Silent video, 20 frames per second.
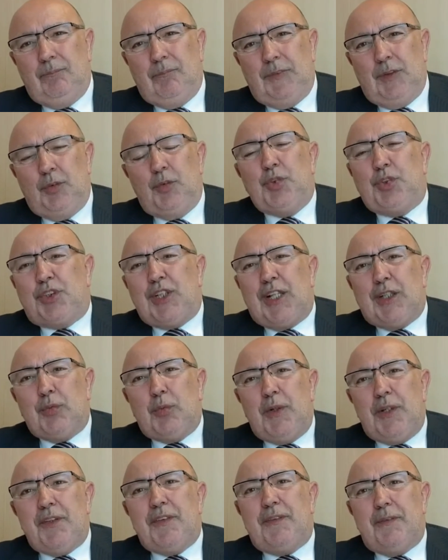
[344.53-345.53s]
To start
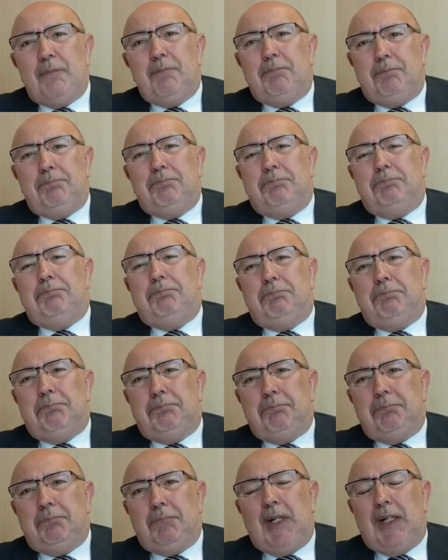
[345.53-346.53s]
with,
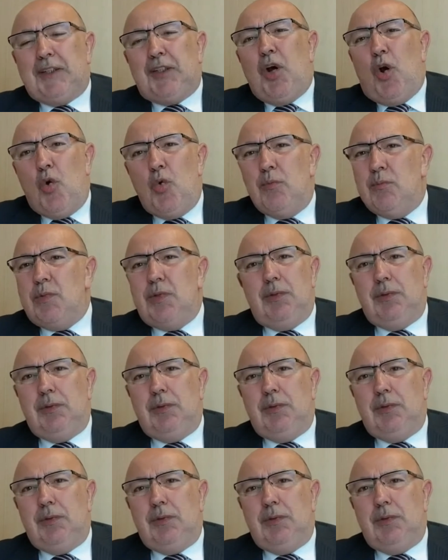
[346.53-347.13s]
at home.